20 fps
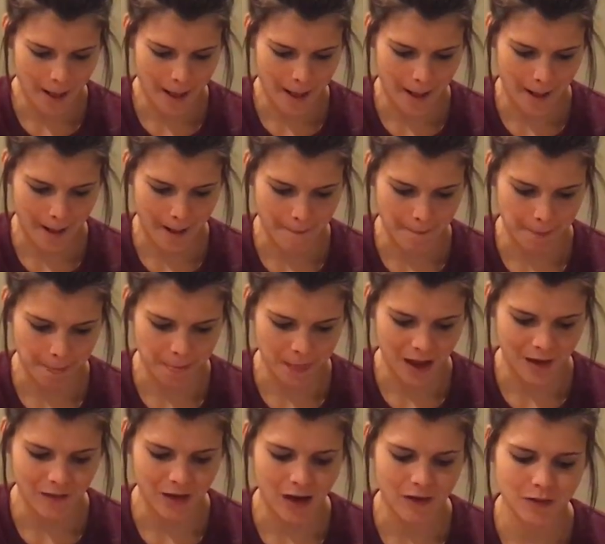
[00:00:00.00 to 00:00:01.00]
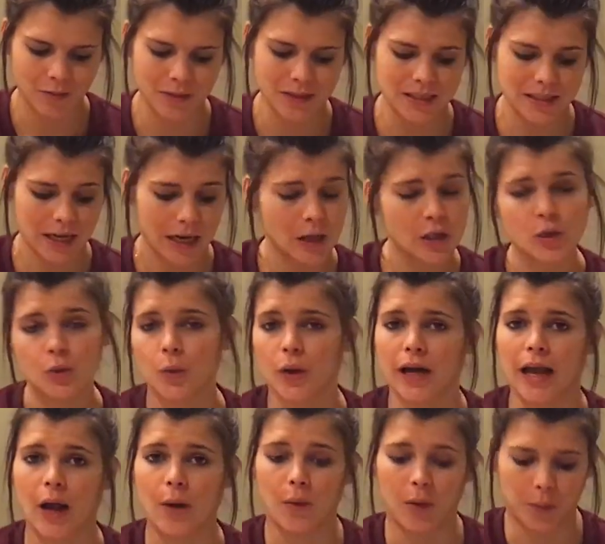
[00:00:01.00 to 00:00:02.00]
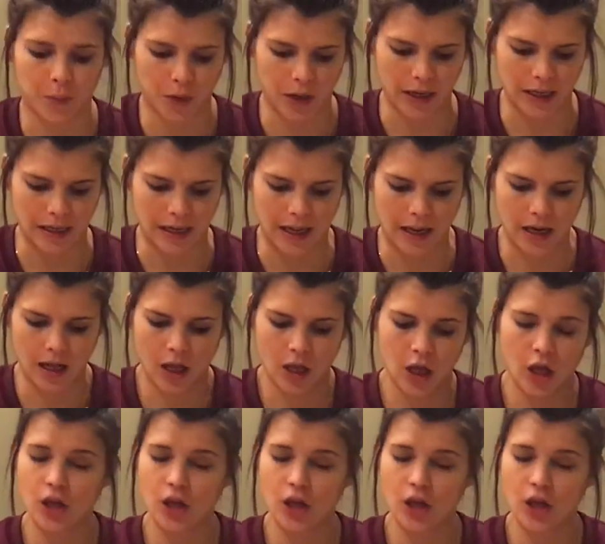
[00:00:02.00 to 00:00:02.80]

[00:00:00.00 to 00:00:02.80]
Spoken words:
Have I ever been scared to work out while pregnant?